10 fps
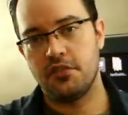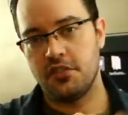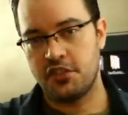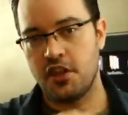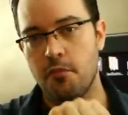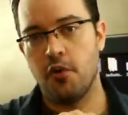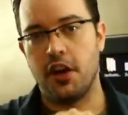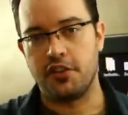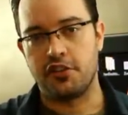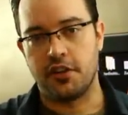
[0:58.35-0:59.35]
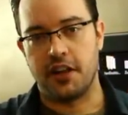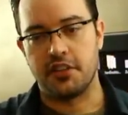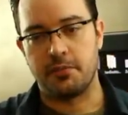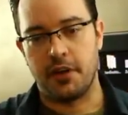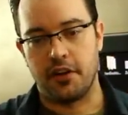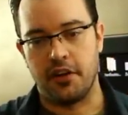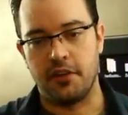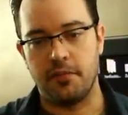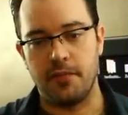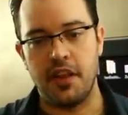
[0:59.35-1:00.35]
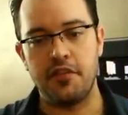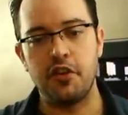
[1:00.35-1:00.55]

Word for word: somewhat transparent, if